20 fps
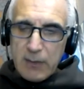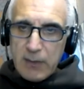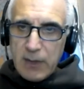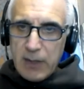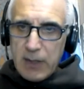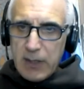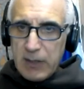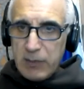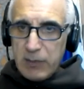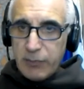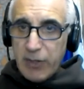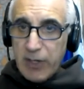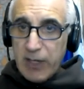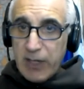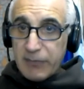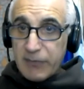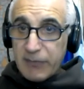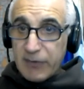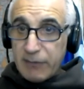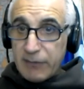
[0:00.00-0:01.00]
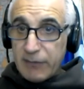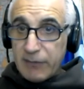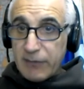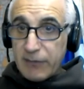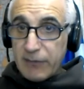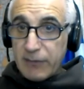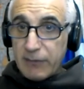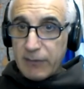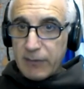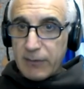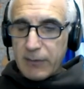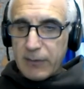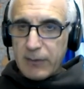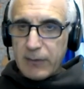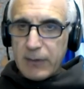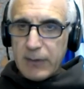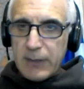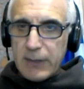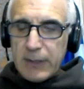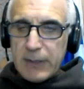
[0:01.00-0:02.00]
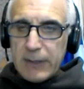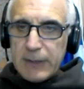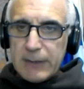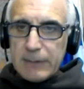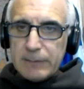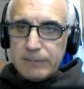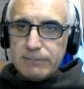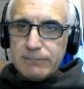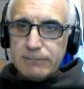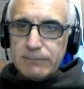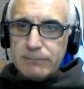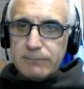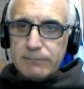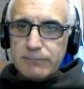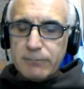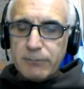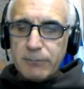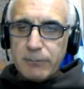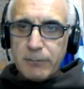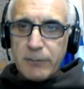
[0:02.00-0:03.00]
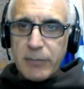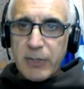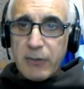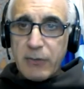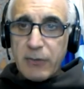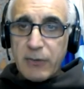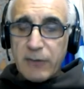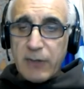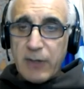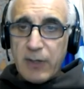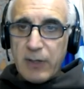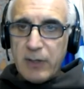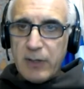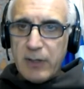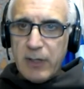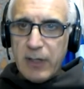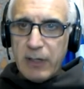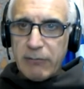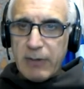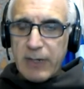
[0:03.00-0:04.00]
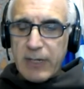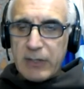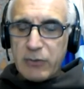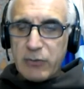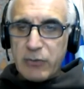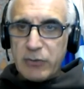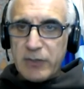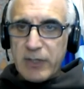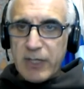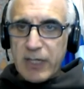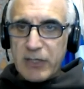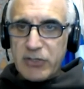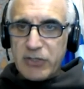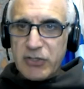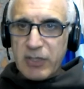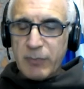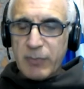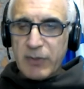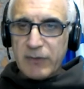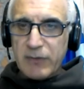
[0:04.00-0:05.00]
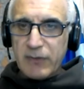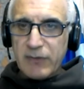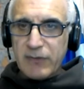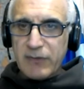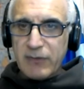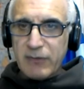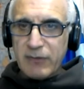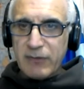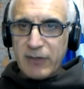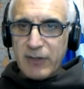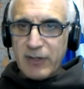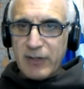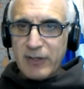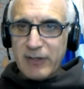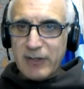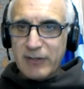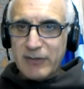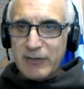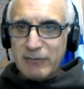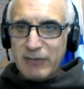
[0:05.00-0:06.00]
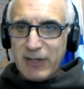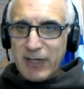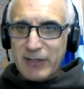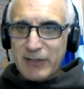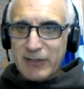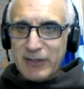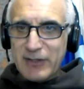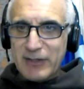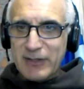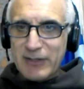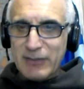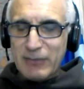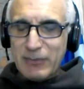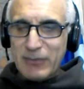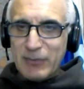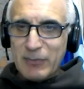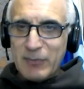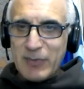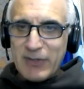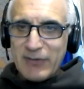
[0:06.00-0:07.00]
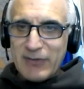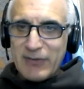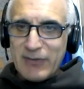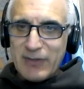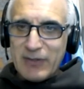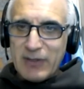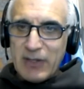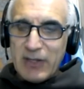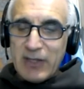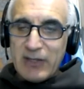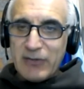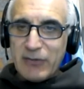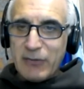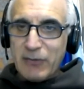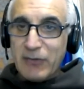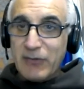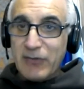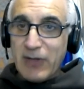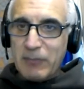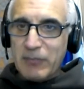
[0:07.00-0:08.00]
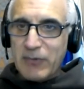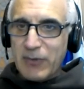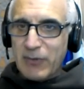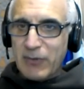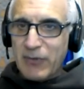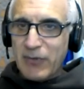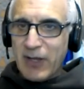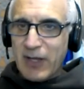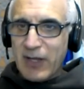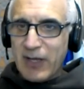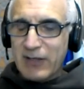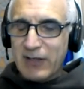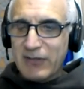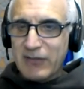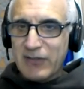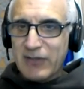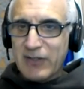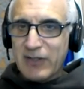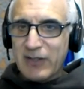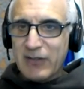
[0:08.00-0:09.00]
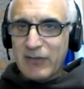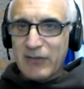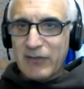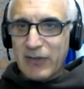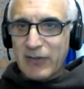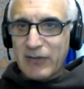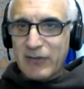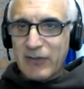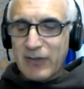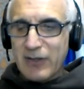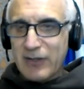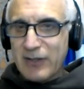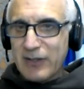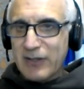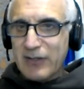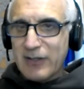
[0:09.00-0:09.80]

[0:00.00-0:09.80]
and perhaps even Syria. Because Iran could not ship it to Syria directly, it would be intercepted on the high seas as a